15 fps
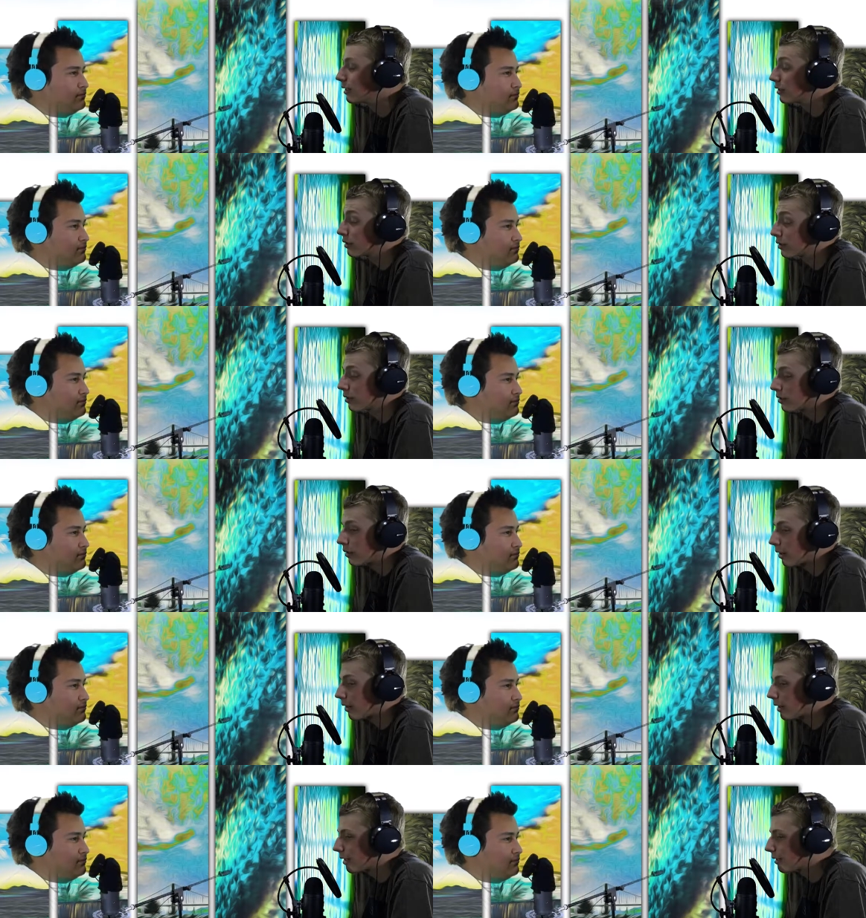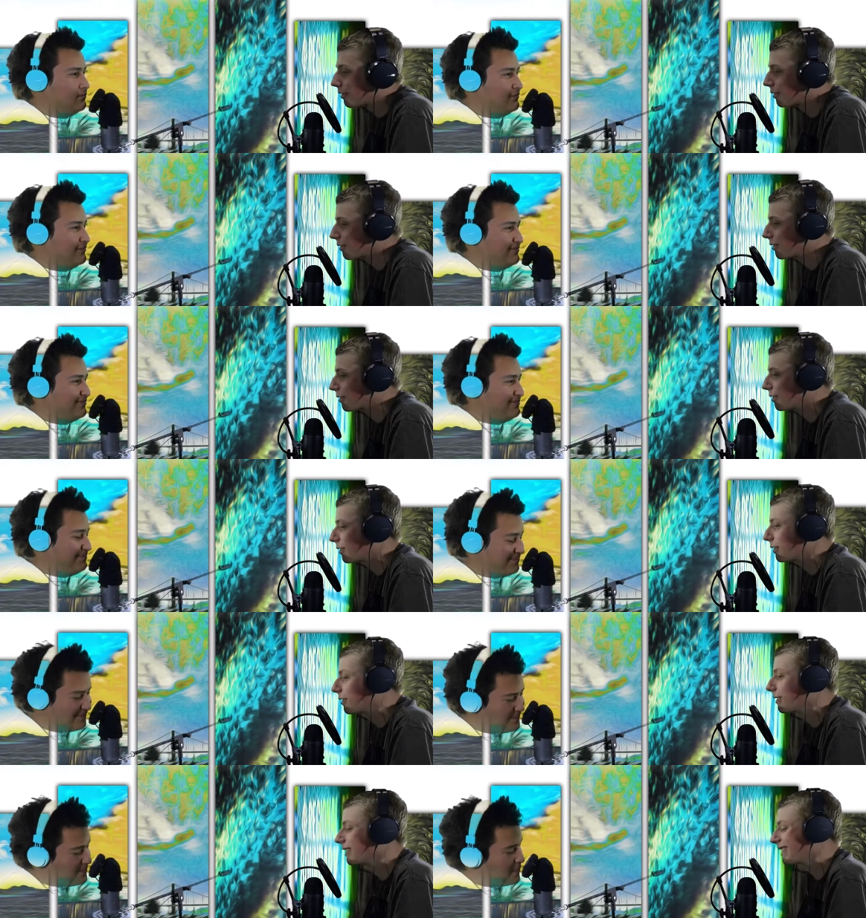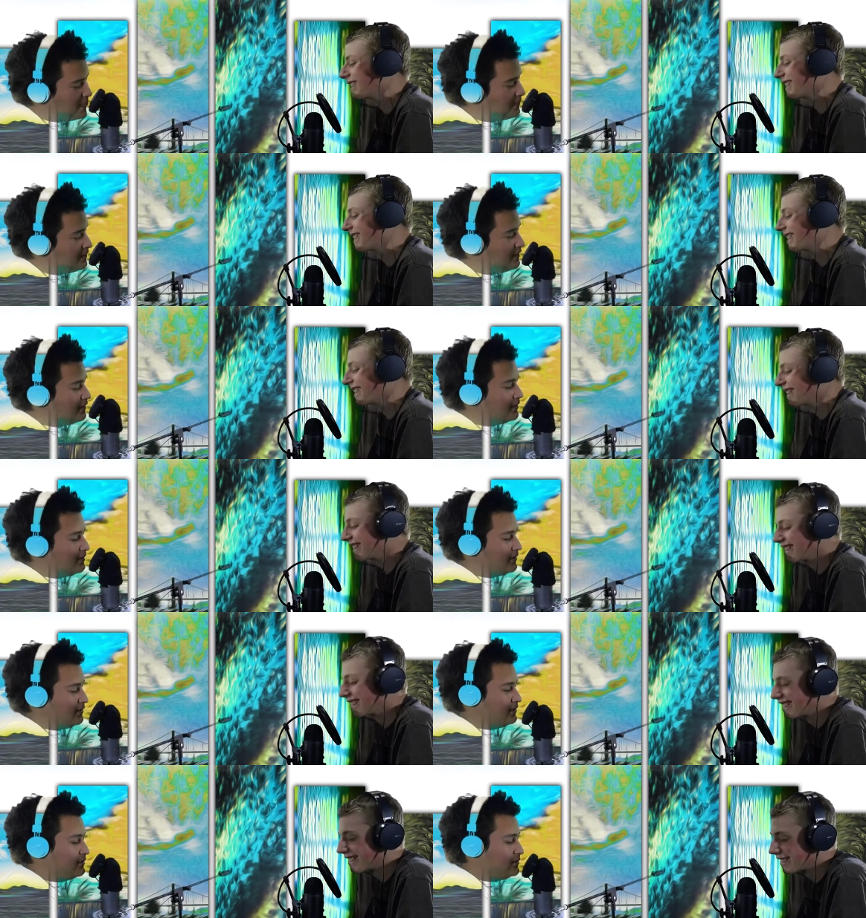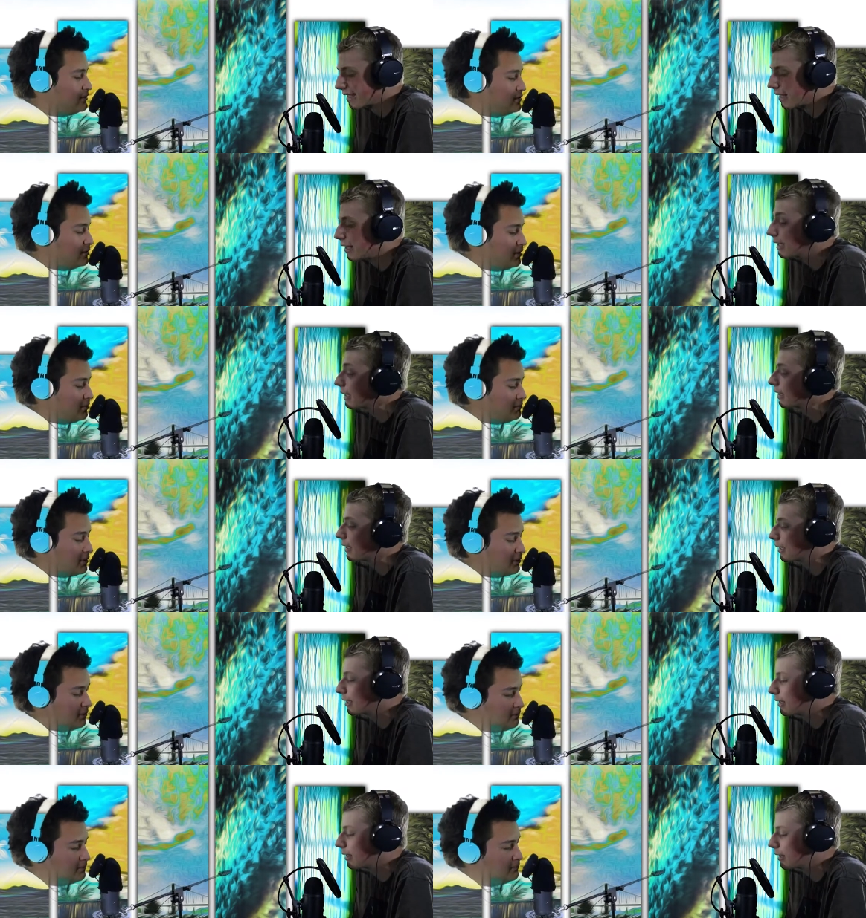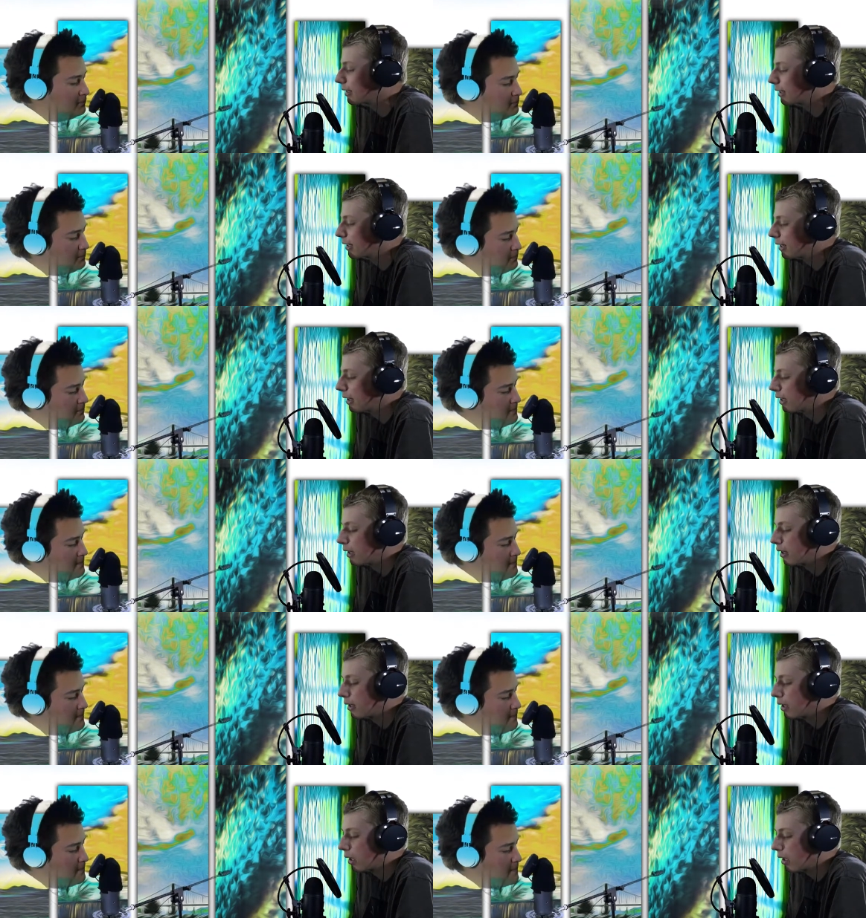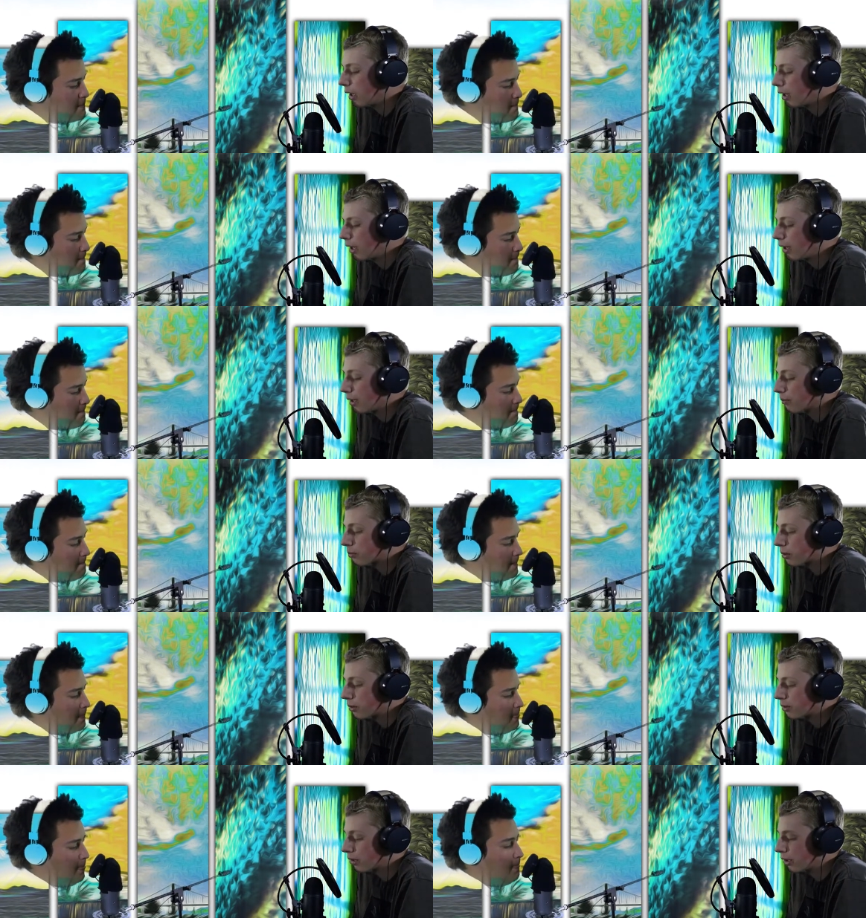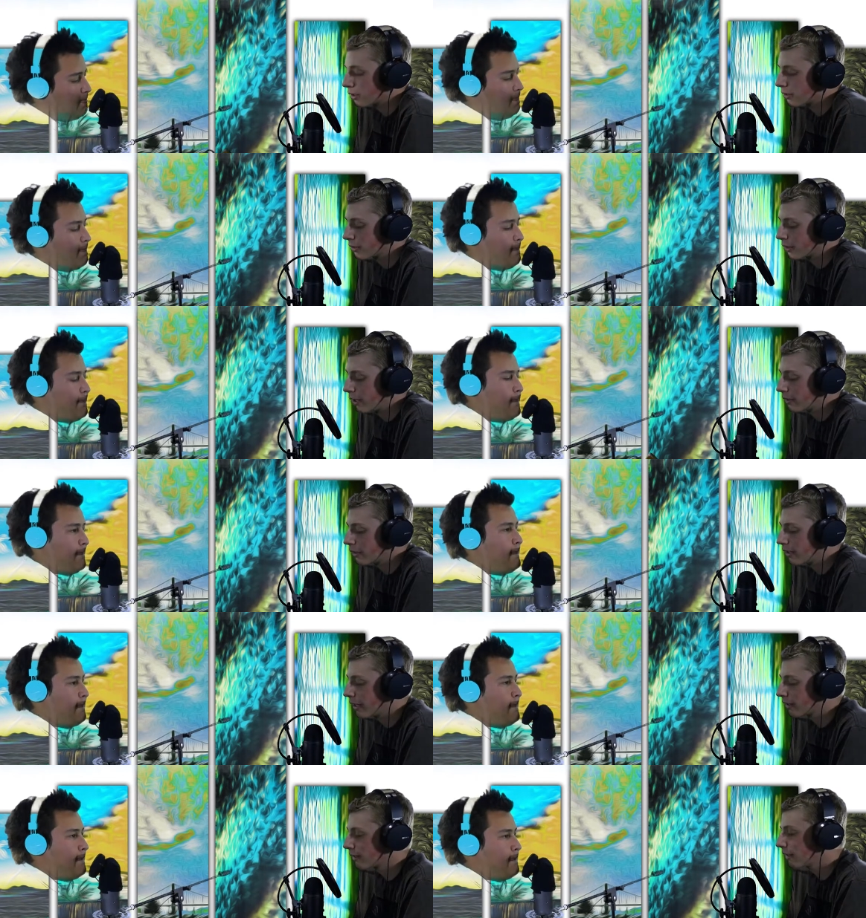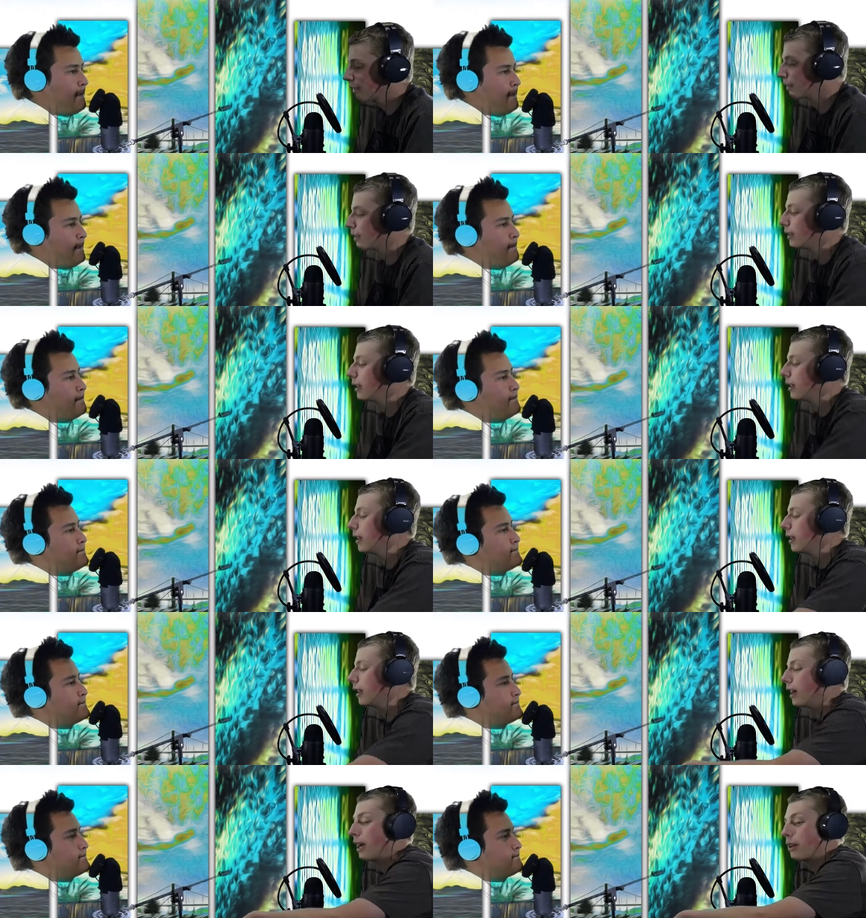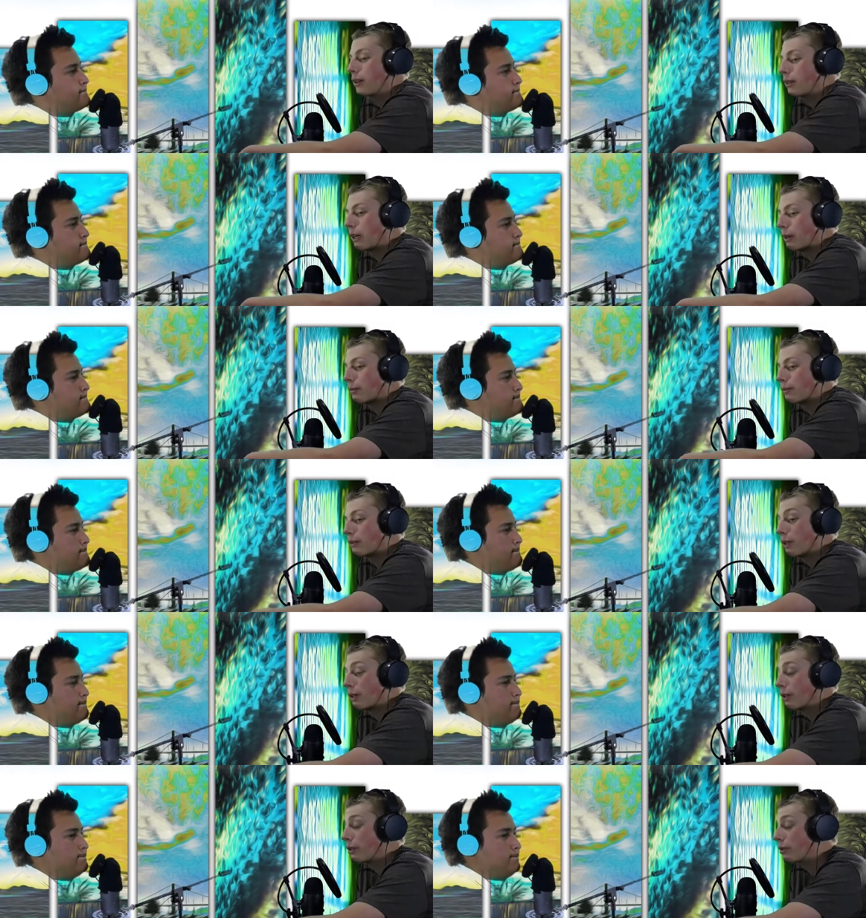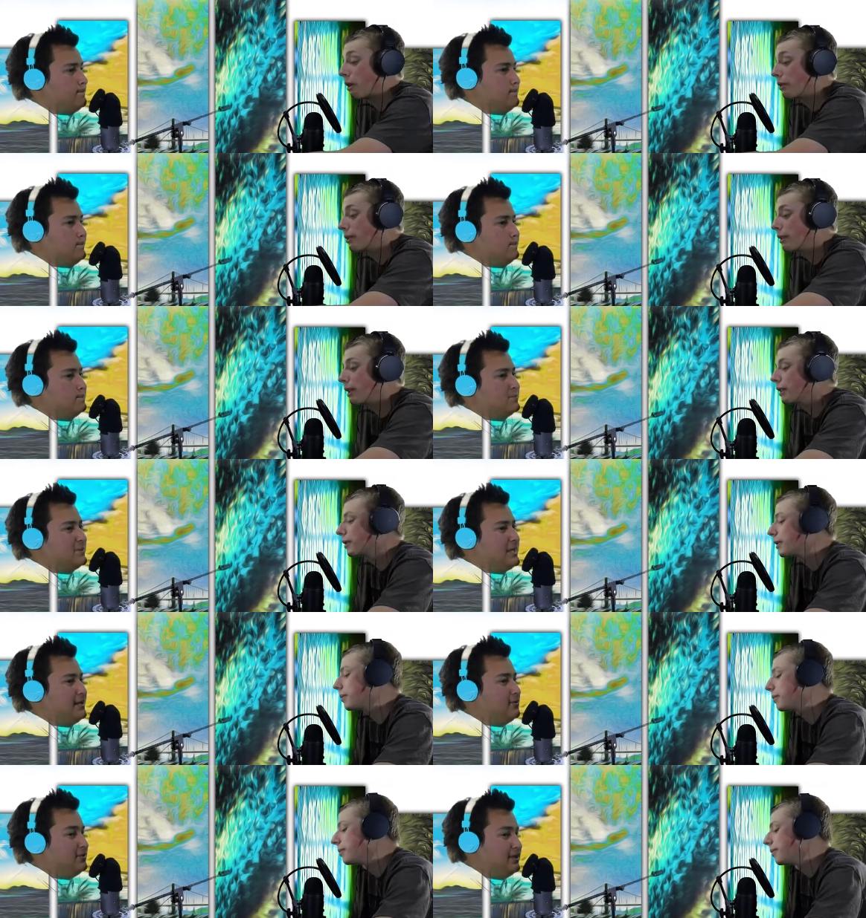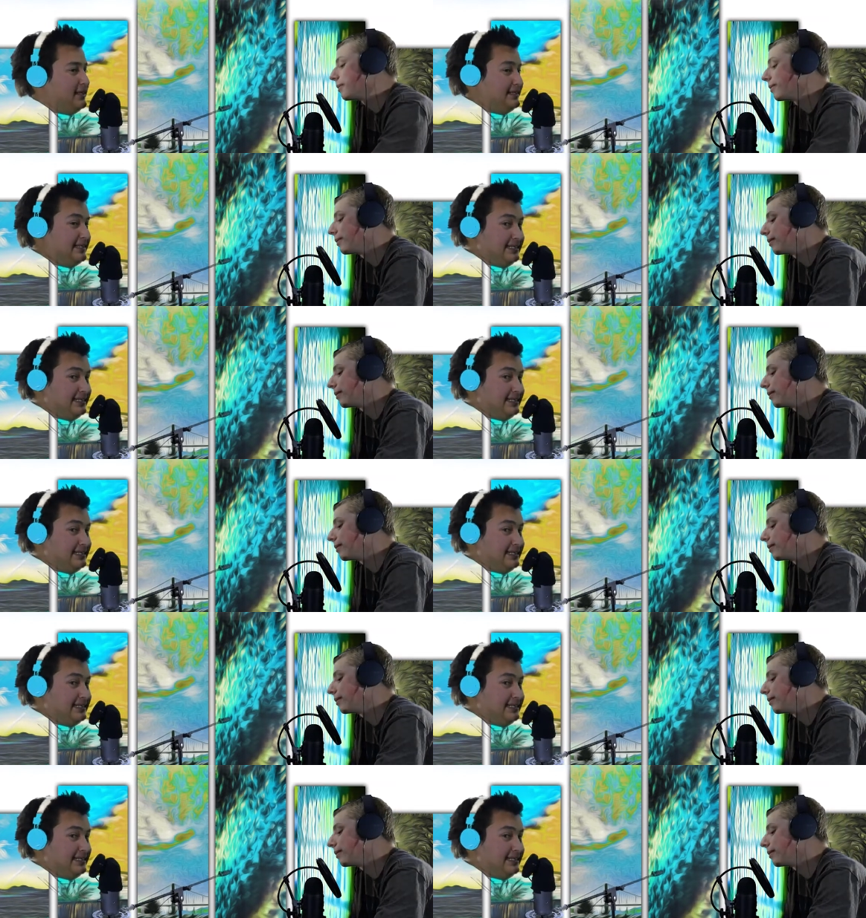Speaker 1: Just joking.
Speaker 2: Here, pick one.
Speaker 1: Uh, pros and cons of salsa dancing. I don't know. Don't know salsa dancing.
Speaker 2: I don't really like